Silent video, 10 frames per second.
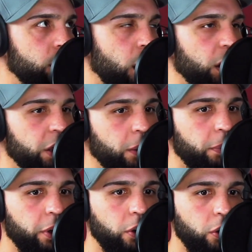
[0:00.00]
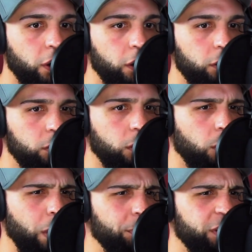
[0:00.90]
call a number or
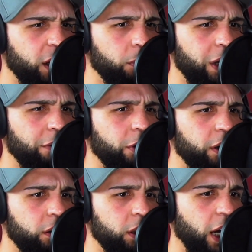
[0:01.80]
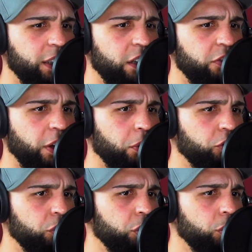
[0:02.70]
a website or whatever and identify
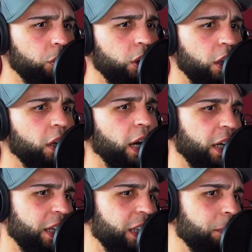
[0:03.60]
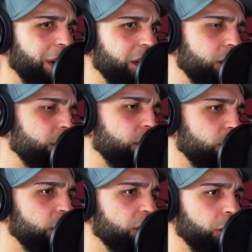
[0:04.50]
what you do, and then they made the
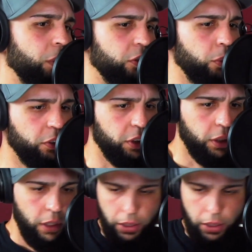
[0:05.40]
decision if it was or wasn't.